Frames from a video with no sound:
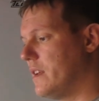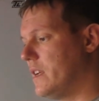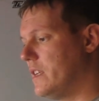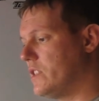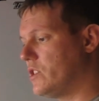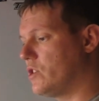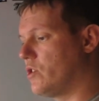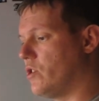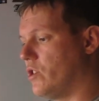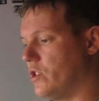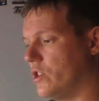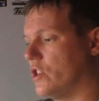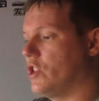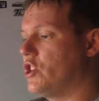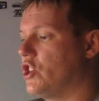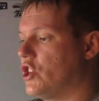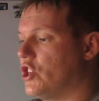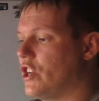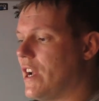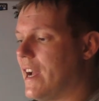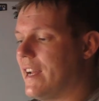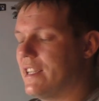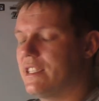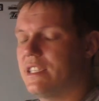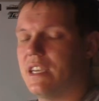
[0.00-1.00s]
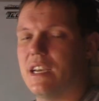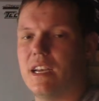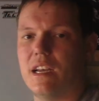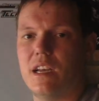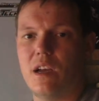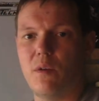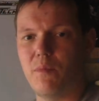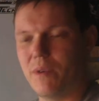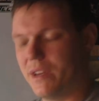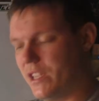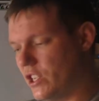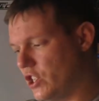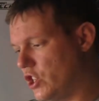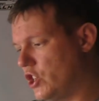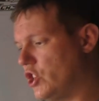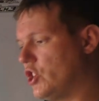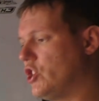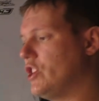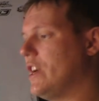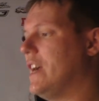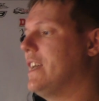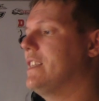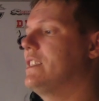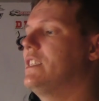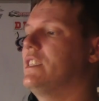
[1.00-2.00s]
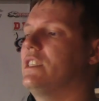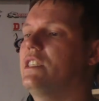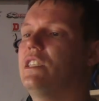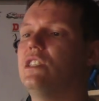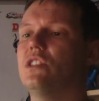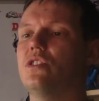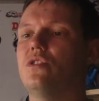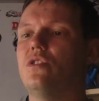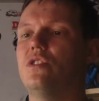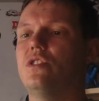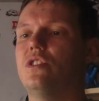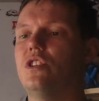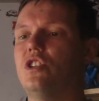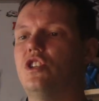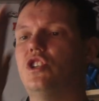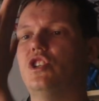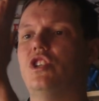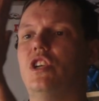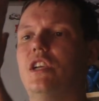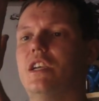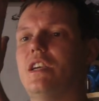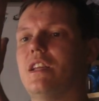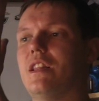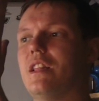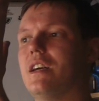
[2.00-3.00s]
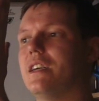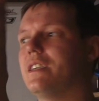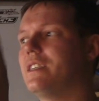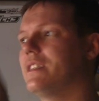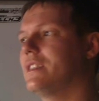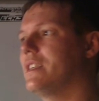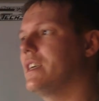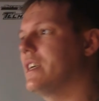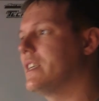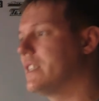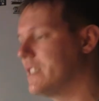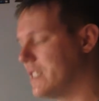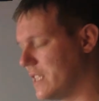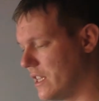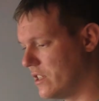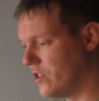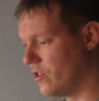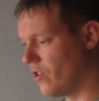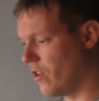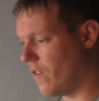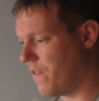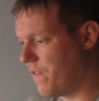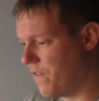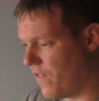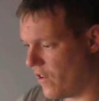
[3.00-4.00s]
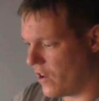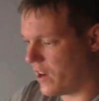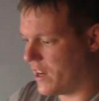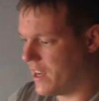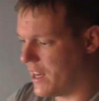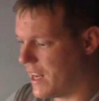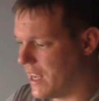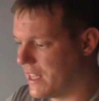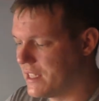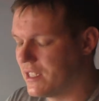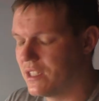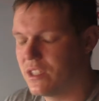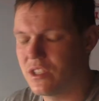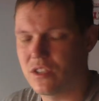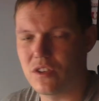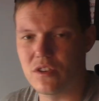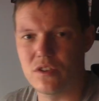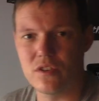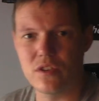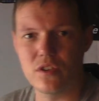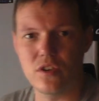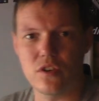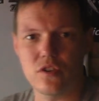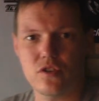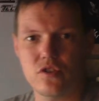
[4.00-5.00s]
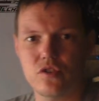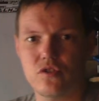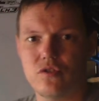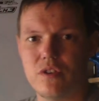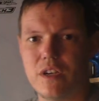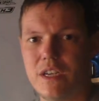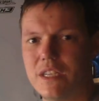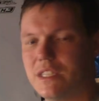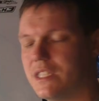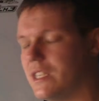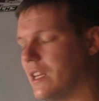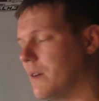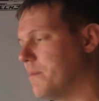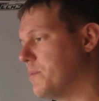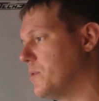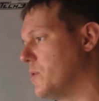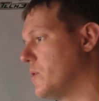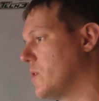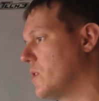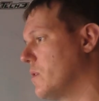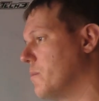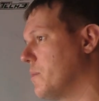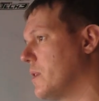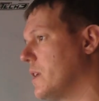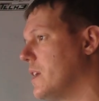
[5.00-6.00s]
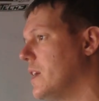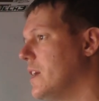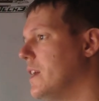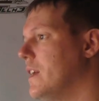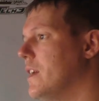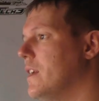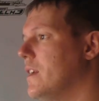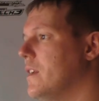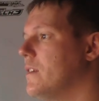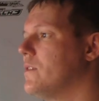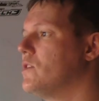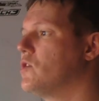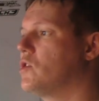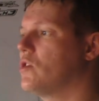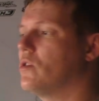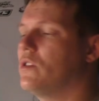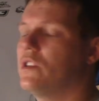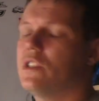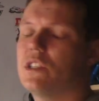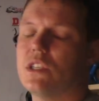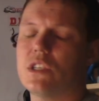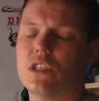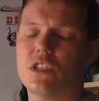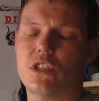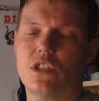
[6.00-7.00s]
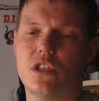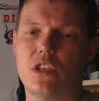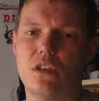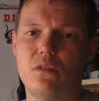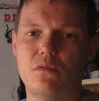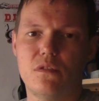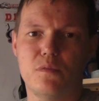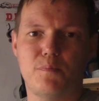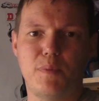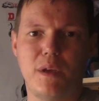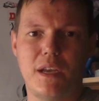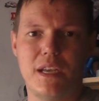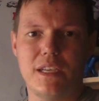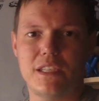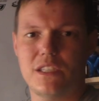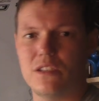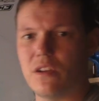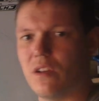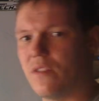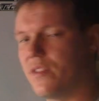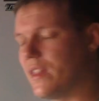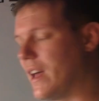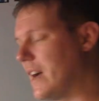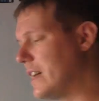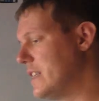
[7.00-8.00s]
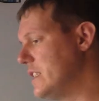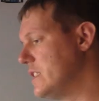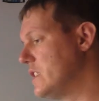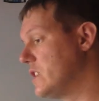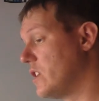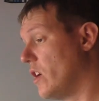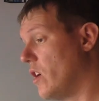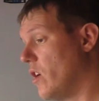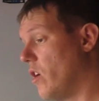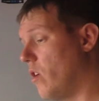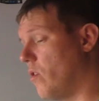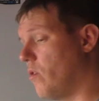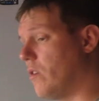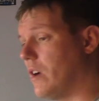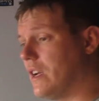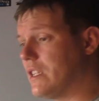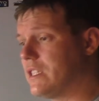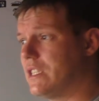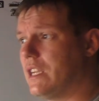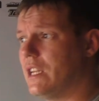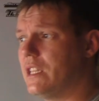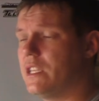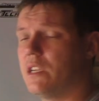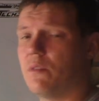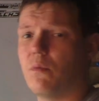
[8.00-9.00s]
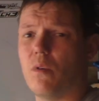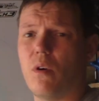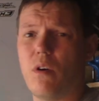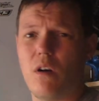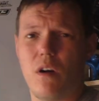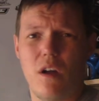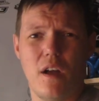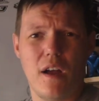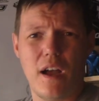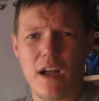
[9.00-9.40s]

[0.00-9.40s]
it's going to shatter, and when it shatters, it's going to shear like this, and your fucking hands are going to go straight into that broken bit. So his excuse based on that is, oh, I'll tell you what,